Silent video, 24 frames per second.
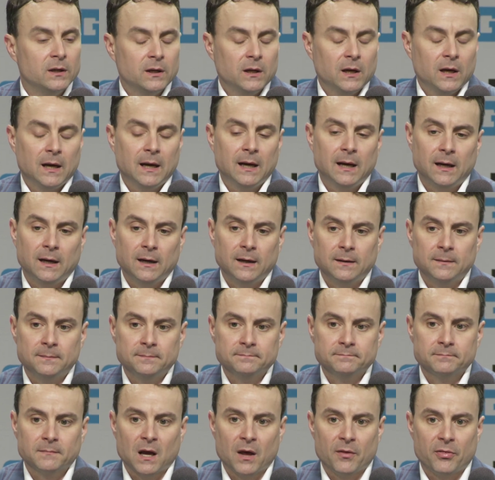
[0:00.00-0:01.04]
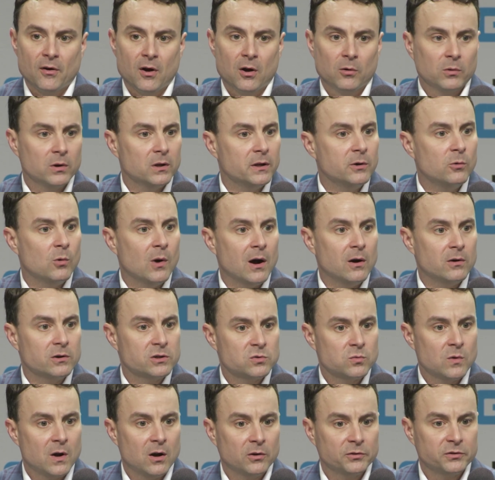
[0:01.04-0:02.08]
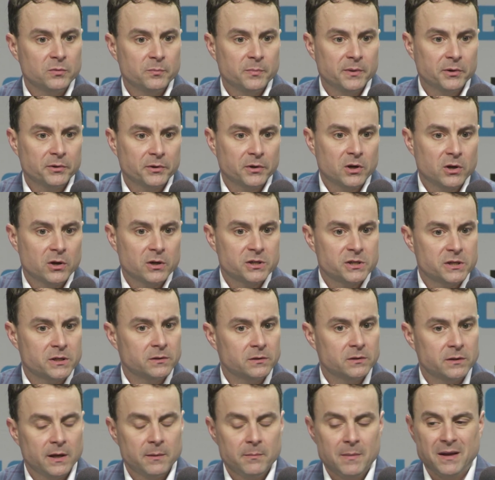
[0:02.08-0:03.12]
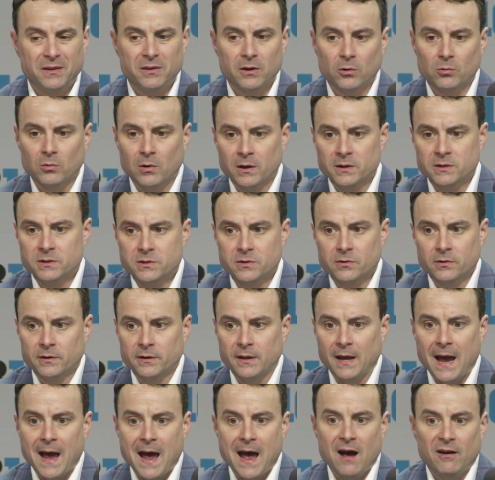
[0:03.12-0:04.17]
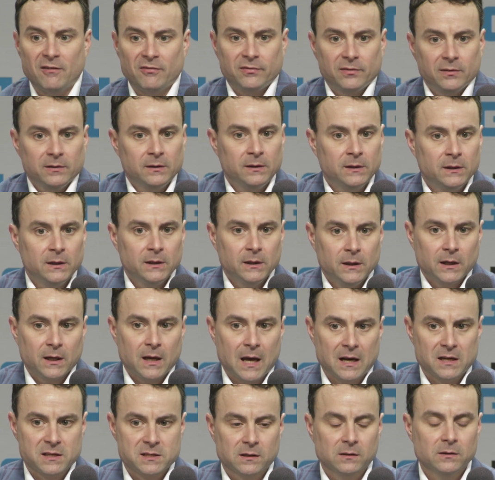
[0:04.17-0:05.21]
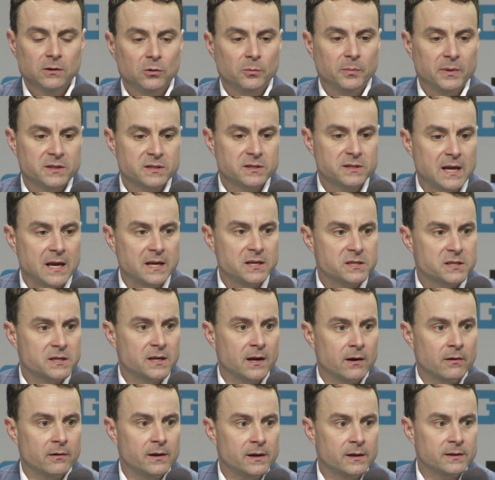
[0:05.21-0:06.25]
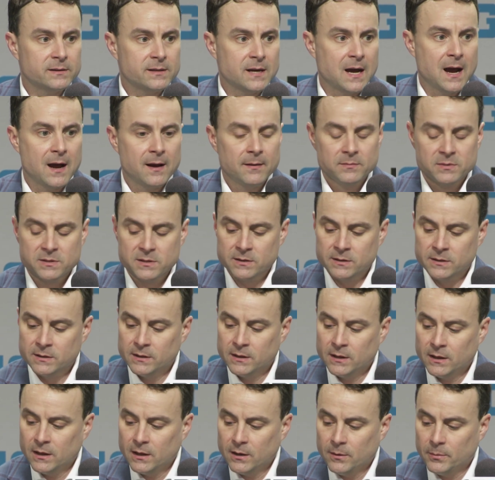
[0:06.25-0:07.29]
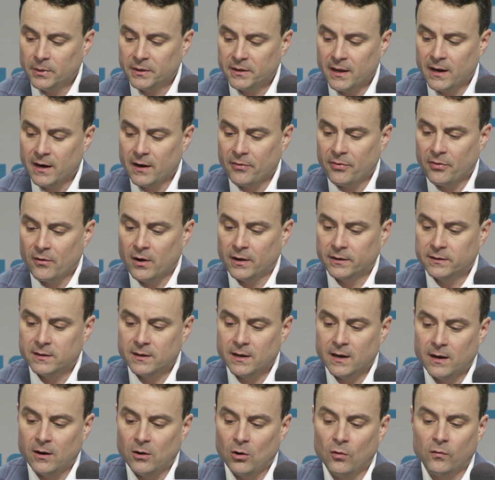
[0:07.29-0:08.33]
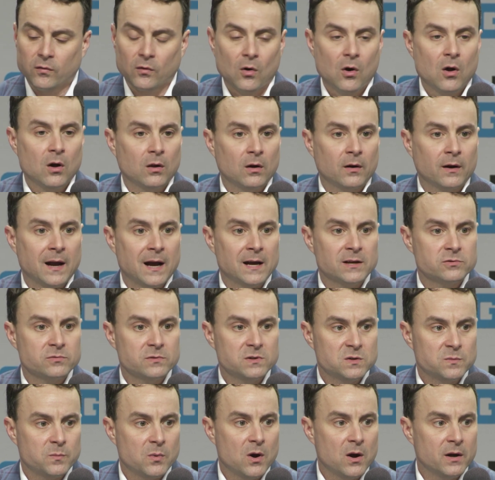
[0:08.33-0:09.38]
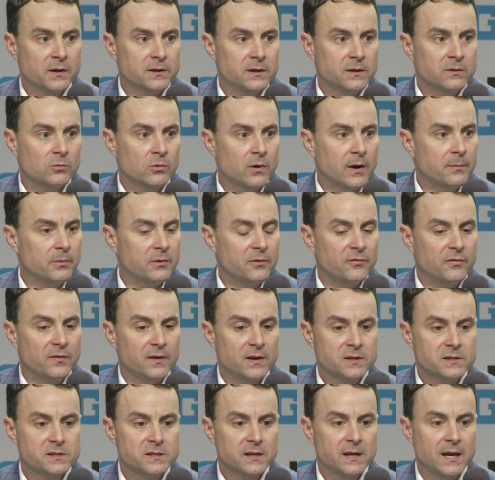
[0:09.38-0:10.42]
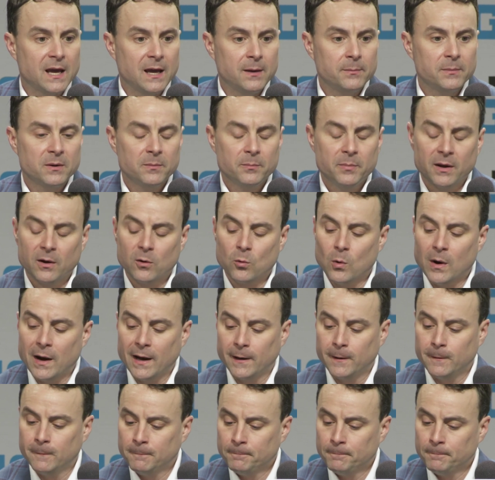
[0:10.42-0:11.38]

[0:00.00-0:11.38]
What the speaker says: I thought, really well as well to build a cushion. They made their runs during the half, got us a little bit stationary at times. But then I thought overall our guys responded and were able to finish the game in a big way.